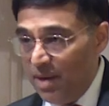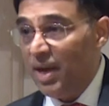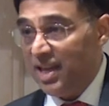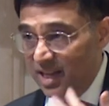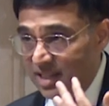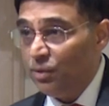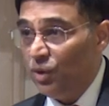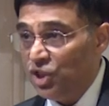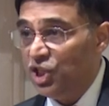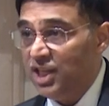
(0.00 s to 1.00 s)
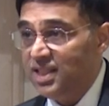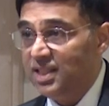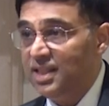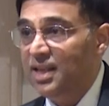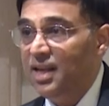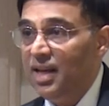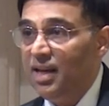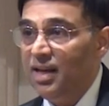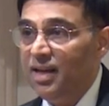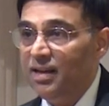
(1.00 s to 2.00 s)
in my case, it was chess.
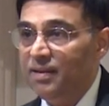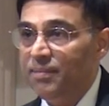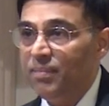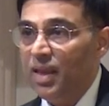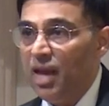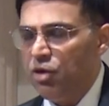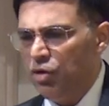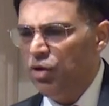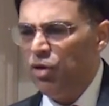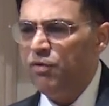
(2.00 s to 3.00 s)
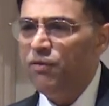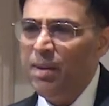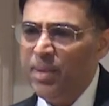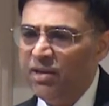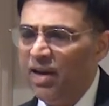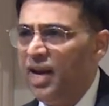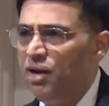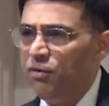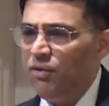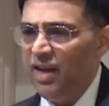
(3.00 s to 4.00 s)
You feel
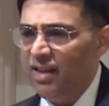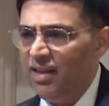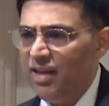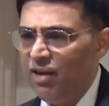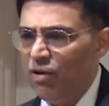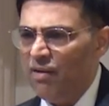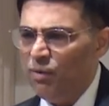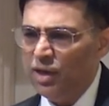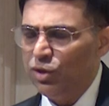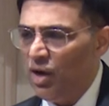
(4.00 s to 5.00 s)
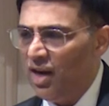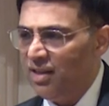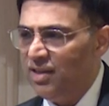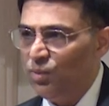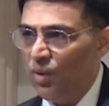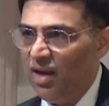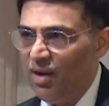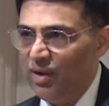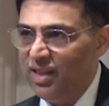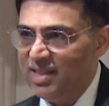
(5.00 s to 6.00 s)
betrayed. You feel, you know, I've worked so hard at this.
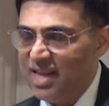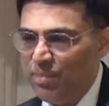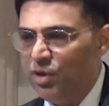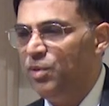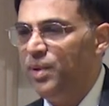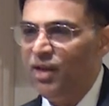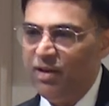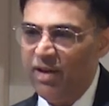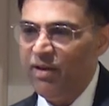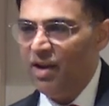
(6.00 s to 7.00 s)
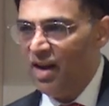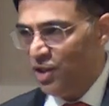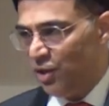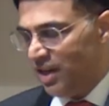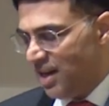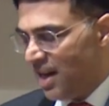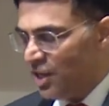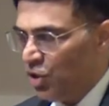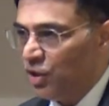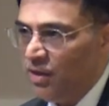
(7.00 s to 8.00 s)
How can this happen to me? Unless you can
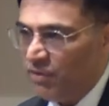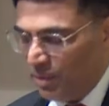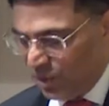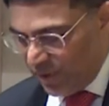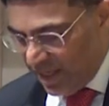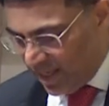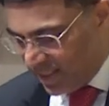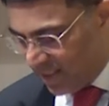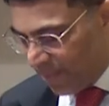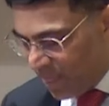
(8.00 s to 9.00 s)
detach yourself from those feelings,